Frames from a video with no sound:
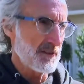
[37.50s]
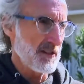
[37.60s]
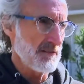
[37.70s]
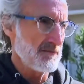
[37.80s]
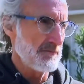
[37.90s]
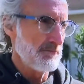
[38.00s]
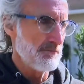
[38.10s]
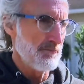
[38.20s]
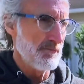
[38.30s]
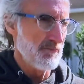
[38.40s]
kind
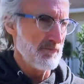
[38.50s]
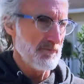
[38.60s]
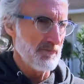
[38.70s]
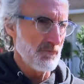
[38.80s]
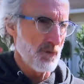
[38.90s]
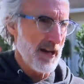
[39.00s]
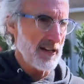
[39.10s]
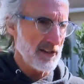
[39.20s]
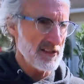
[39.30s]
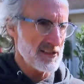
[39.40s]
of
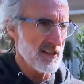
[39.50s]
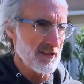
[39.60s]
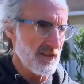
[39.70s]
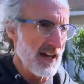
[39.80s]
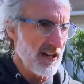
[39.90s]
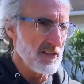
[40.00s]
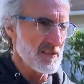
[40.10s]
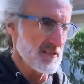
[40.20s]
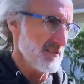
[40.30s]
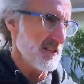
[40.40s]
rattling sound of the
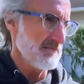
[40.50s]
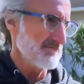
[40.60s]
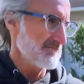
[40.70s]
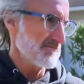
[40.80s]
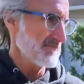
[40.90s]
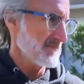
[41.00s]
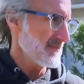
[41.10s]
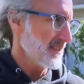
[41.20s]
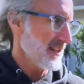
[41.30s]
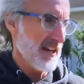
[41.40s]
house, and then
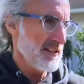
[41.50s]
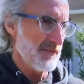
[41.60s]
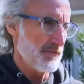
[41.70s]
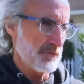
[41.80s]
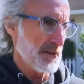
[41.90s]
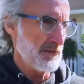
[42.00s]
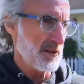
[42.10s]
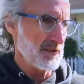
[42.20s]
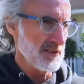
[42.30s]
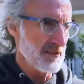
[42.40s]
then it ended pretty
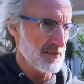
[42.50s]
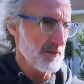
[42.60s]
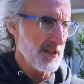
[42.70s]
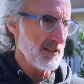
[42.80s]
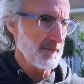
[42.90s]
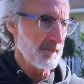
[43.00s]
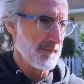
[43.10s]
quickly. And that was about it.